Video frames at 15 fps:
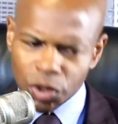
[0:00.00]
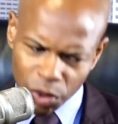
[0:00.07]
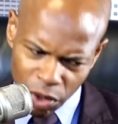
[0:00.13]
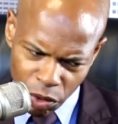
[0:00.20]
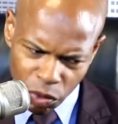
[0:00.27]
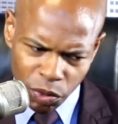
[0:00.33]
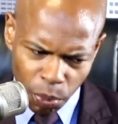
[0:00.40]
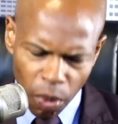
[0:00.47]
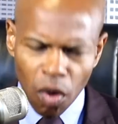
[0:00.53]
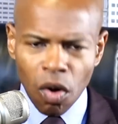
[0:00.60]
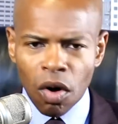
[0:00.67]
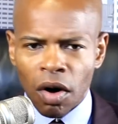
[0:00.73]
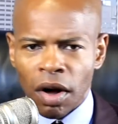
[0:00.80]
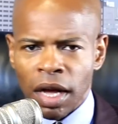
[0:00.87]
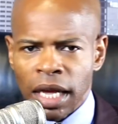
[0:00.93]
he was, he was
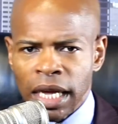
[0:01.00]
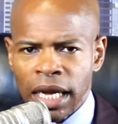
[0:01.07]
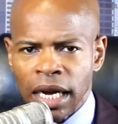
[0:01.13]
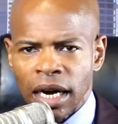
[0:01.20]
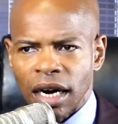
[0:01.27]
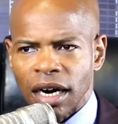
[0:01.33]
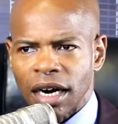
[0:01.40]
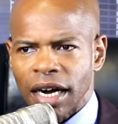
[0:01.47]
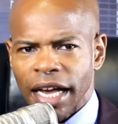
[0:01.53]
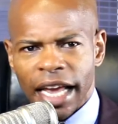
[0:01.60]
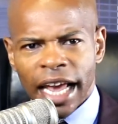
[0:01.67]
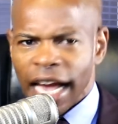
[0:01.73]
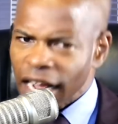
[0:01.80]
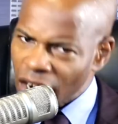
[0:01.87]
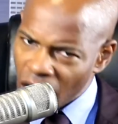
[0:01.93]
poor. Uh,
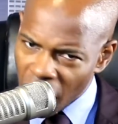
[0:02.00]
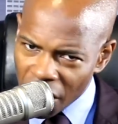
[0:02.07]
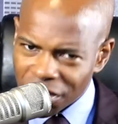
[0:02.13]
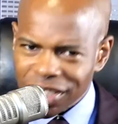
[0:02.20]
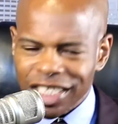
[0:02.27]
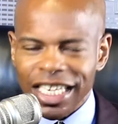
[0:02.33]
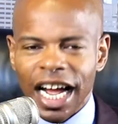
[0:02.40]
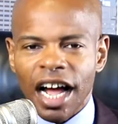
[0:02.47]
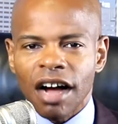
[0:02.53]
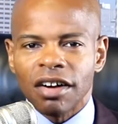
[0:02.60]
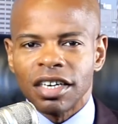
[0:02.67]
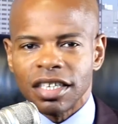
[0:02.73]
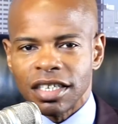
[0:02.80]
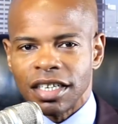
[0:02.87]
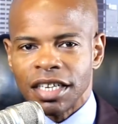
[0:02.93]
he had a harsh
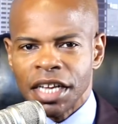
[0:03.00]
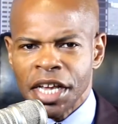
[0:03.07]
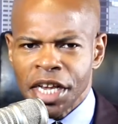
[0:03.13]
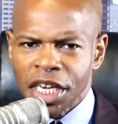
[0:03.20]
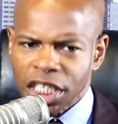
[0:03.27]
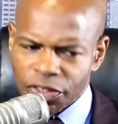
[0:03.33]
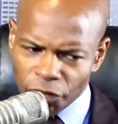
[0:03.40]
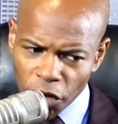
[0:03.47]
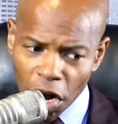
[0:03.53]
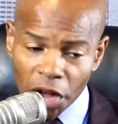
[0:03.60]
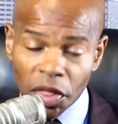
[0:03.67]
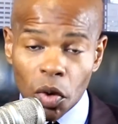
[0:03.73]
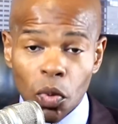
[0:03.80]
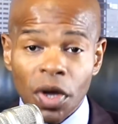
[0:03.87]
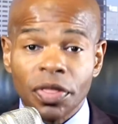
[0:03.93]
childhood. His
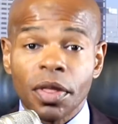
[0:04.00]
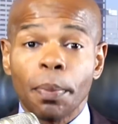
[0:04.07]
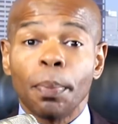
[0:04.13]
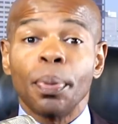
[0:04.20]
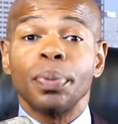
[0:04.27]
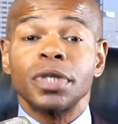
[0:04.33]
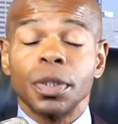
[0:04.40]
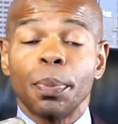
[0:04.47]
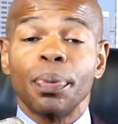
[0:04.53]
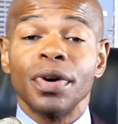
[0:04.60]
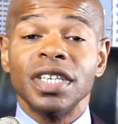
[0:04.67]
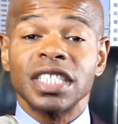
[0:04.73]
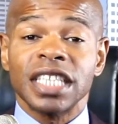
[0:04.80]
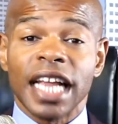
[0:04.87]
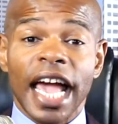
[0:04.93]
father went to, to
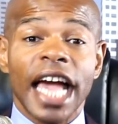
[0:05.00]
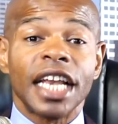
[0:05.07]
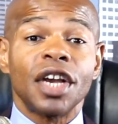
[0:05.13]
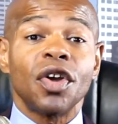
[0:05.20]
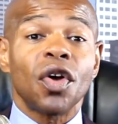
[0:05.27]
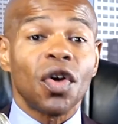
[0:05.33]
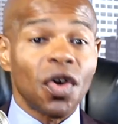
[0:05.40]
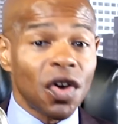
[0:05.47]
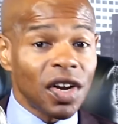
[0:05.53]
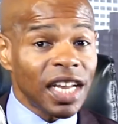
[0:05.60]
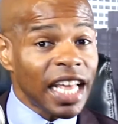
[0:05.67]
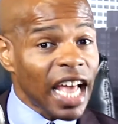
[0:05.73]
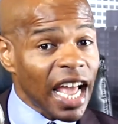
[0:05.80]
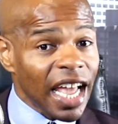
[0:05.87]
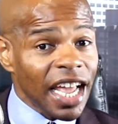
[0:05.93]
prison at an
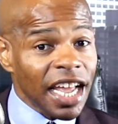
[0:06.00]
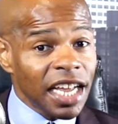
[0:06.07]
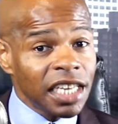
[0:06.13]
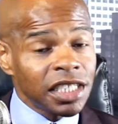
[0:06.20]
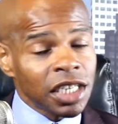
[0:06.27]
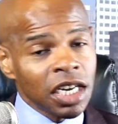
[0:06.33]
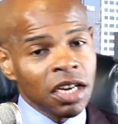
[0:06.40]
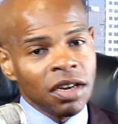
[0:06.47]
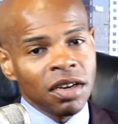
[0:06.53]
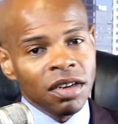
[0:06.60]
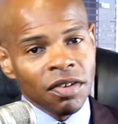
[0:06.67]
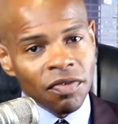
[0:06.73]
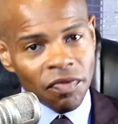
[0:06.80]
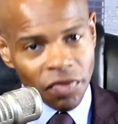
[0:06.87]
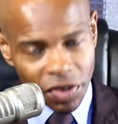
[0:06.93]
early age
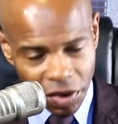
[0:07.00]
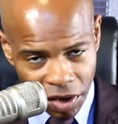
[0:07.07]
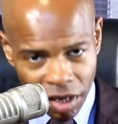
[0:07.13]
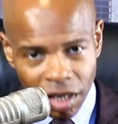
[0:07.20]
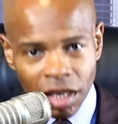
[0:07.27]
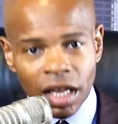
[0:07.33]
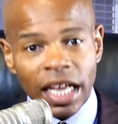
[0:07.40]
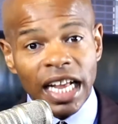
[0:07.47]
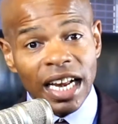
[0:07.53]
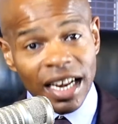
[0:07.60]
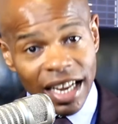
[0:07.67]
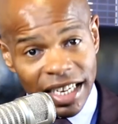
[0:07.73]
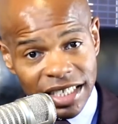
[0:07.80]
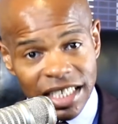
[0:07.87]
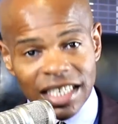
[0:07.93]
for
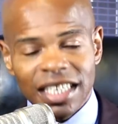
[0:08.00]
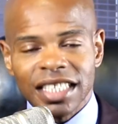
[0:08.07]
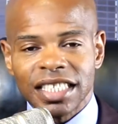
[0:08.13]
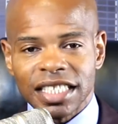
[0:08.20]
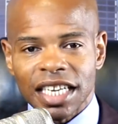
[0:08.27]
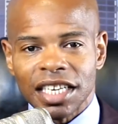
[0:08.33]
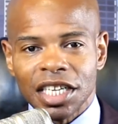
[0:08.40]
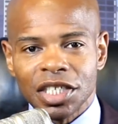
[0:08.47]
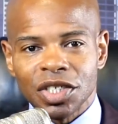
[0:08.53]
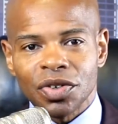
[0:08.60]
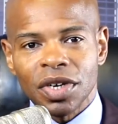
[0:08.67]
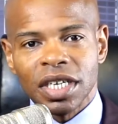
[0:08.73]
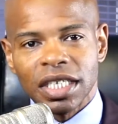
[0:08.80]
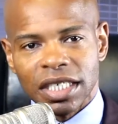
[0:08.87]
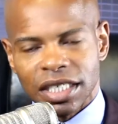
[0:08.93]
allegedly selling
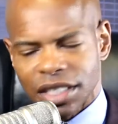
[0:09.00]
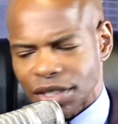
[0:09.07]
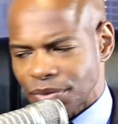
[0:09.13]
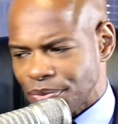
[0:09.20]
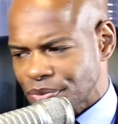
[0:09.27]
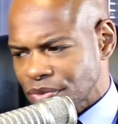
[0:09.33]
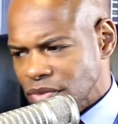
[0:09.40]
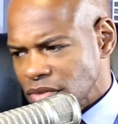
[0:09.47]
drugs.